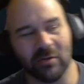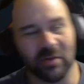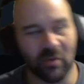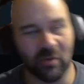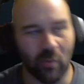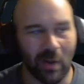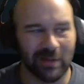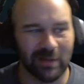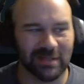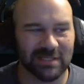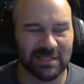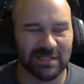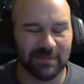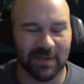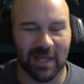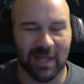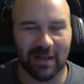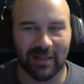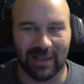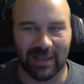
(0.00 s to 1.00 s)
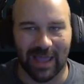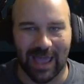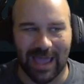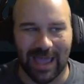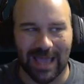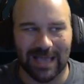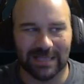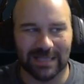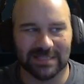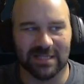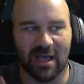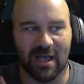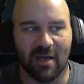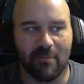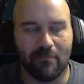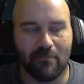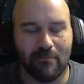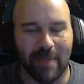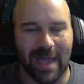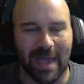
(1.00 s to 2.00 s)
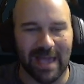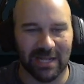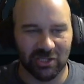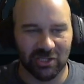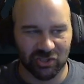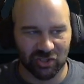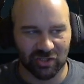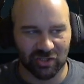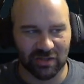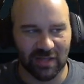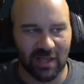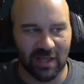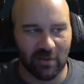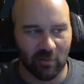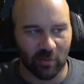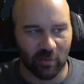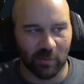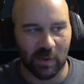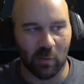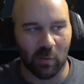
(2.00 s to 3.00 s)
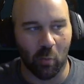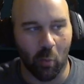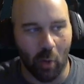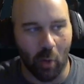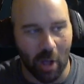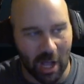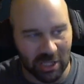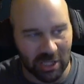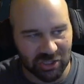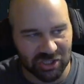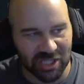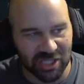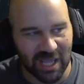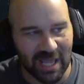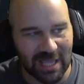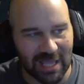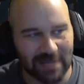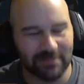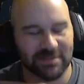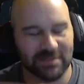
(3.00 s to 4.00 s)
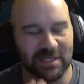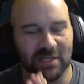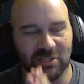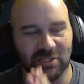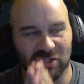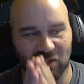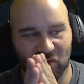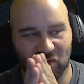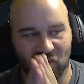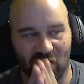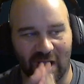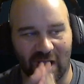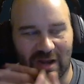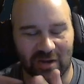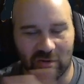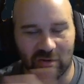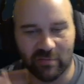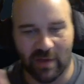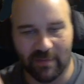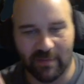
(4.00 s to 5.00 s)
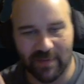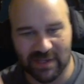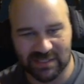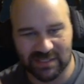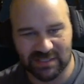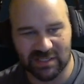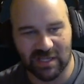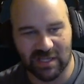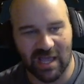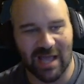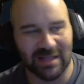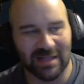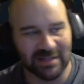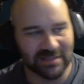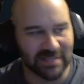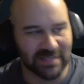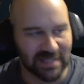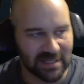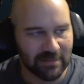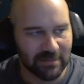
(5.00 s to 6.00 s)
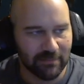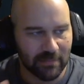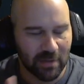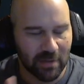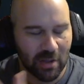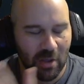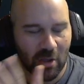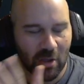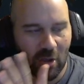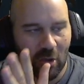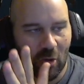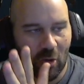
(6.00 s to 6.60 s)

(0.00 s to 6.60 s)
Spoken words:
Do you want this to be kind of like a hands-off manager thing where we watch games and I just try to do my best to guide the team?